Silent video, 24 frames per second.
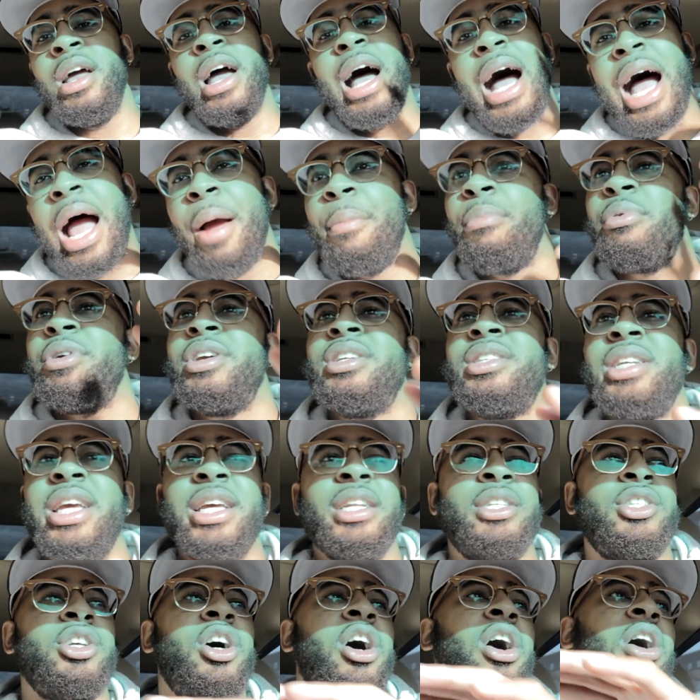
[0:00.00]
I
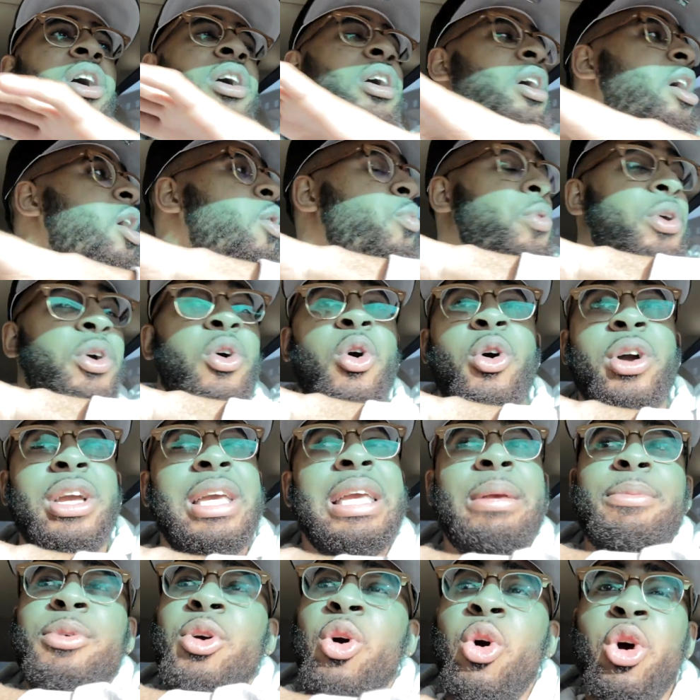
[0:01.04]
appreciate y'all. We're going to
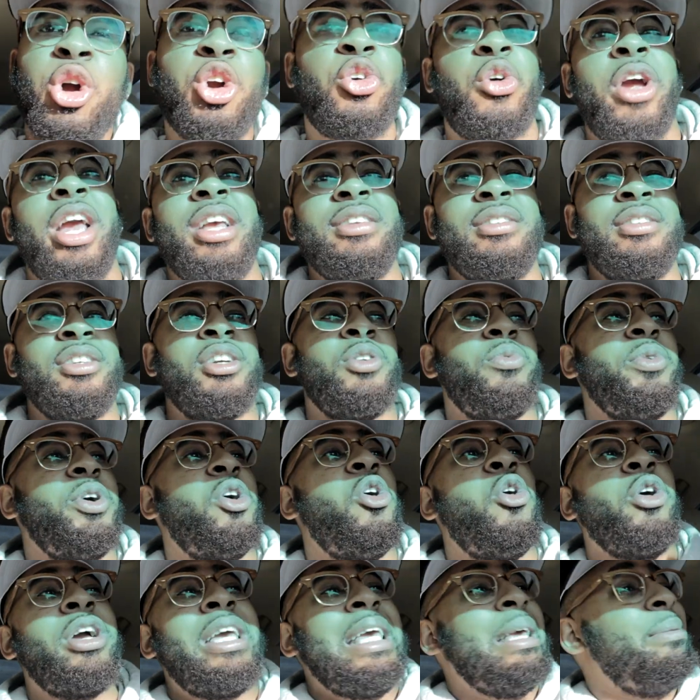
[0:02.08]
keep going crazier. We're
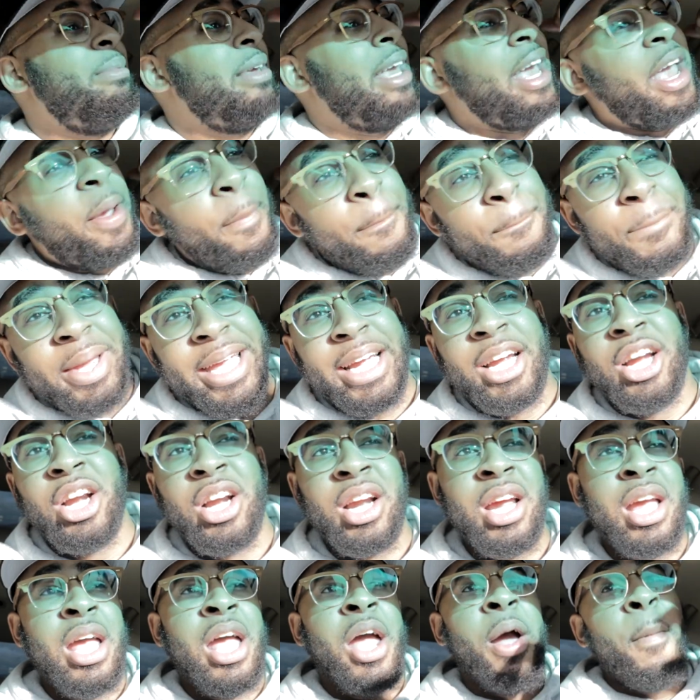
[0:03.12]
going to keep getting
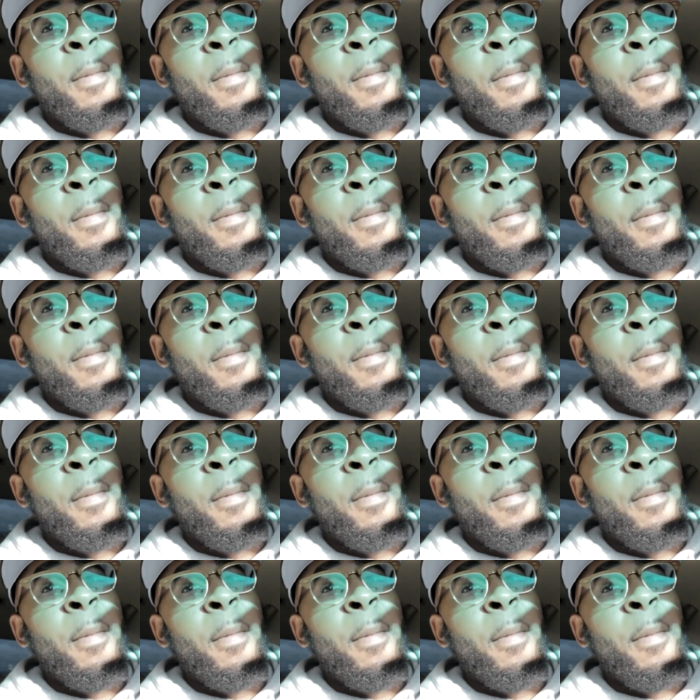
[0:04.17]
bigger.